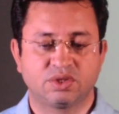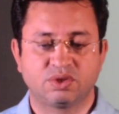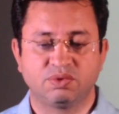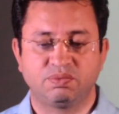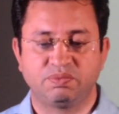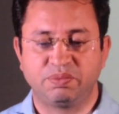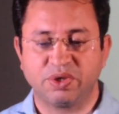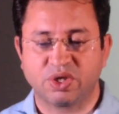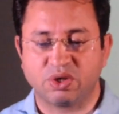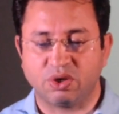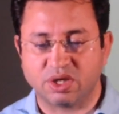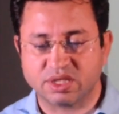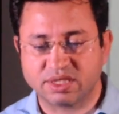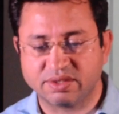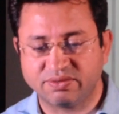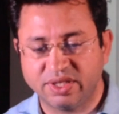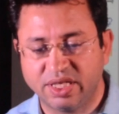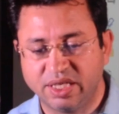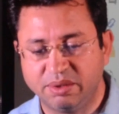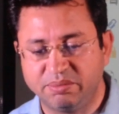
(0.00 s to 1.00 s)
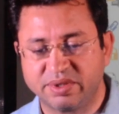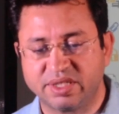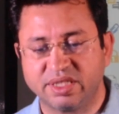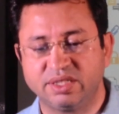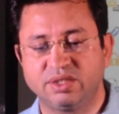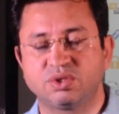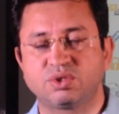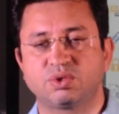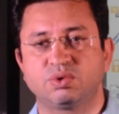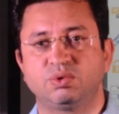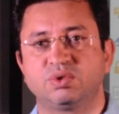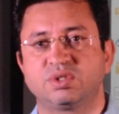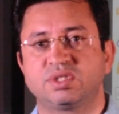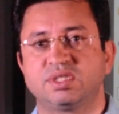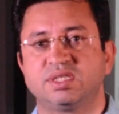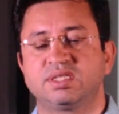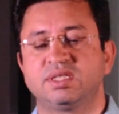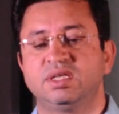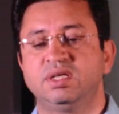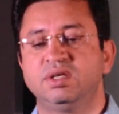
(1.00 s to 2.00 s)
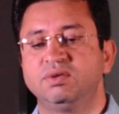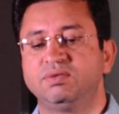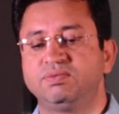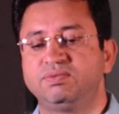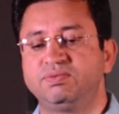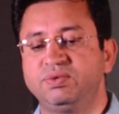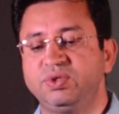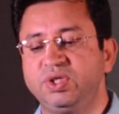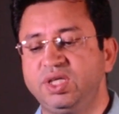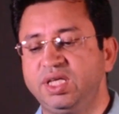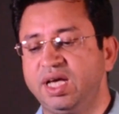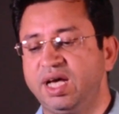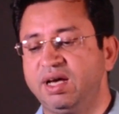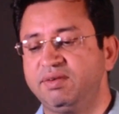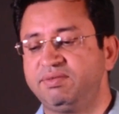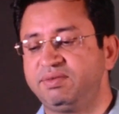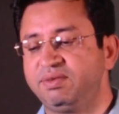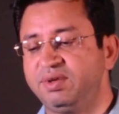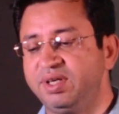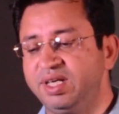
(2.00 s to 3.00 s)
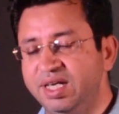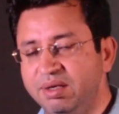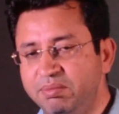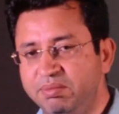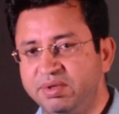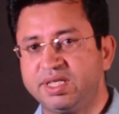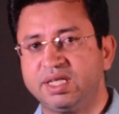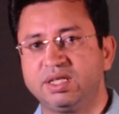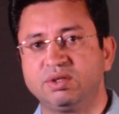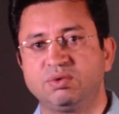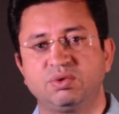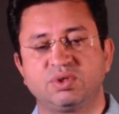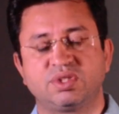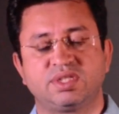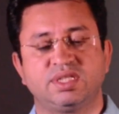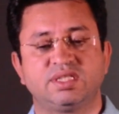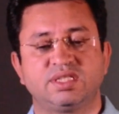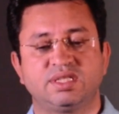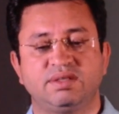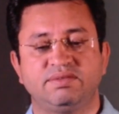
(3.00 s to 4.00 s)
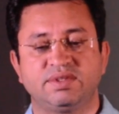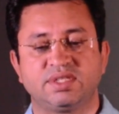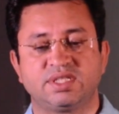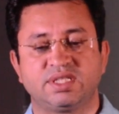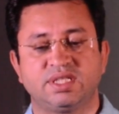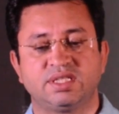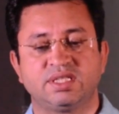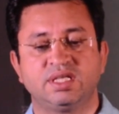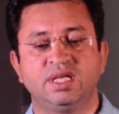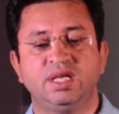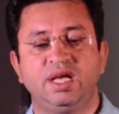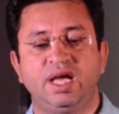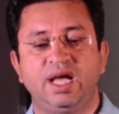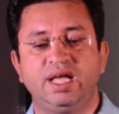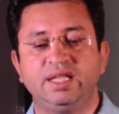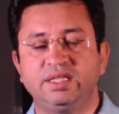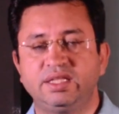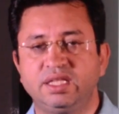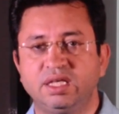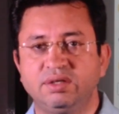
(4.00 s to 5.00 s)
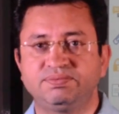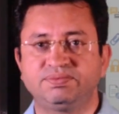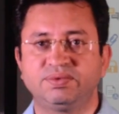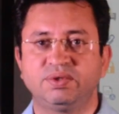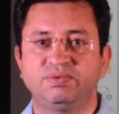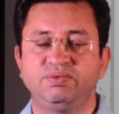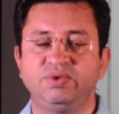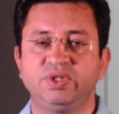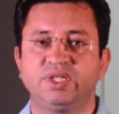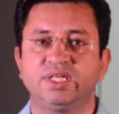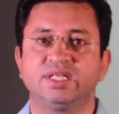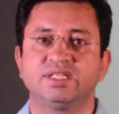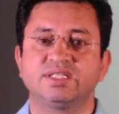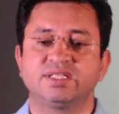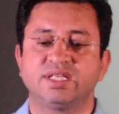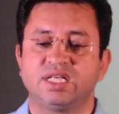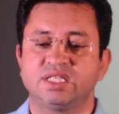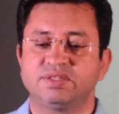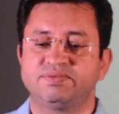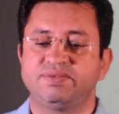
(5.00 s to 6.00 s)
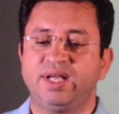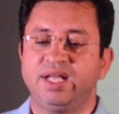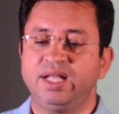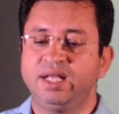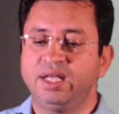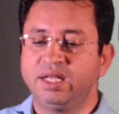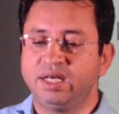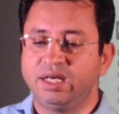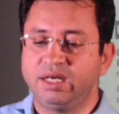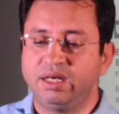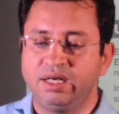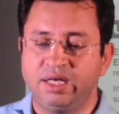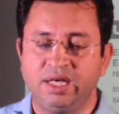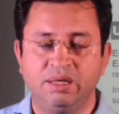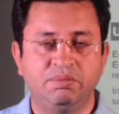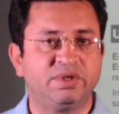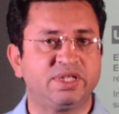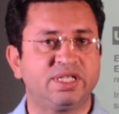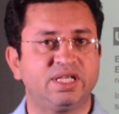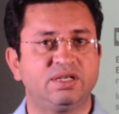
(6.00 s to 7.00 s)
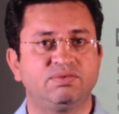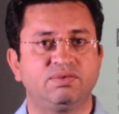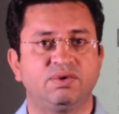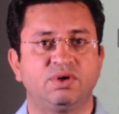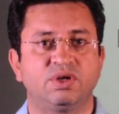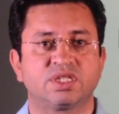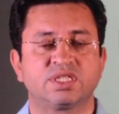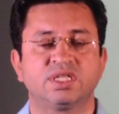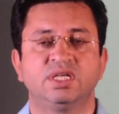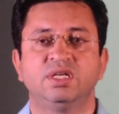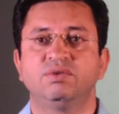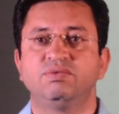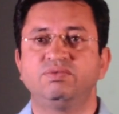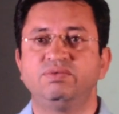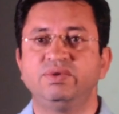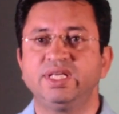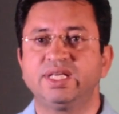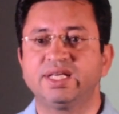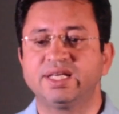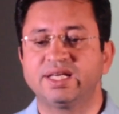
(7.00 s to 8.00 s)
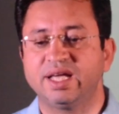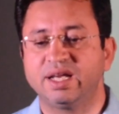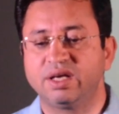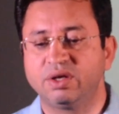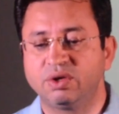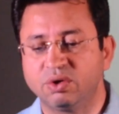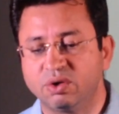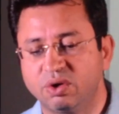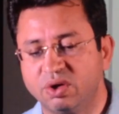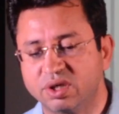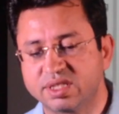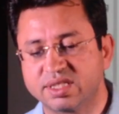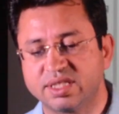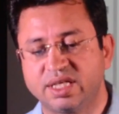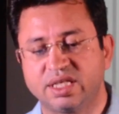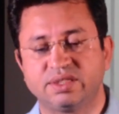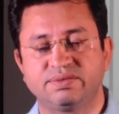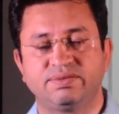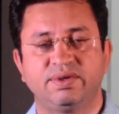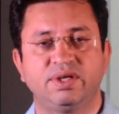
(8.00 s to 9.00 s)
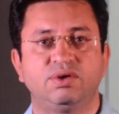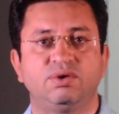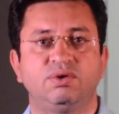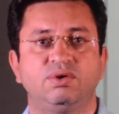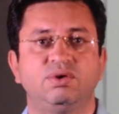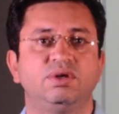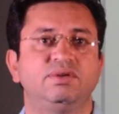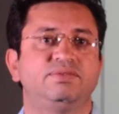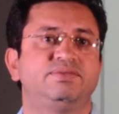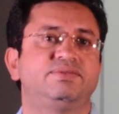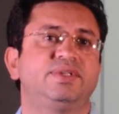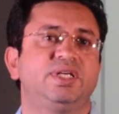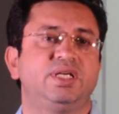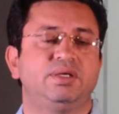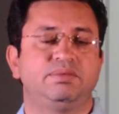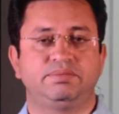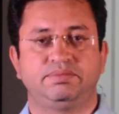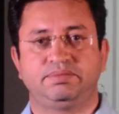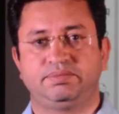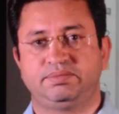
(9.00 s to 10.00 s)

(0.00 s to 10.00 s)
So because of the limited resources, we have limited goods and services, and therefore we can satisfy limited wants. We cannot satisfy all of them.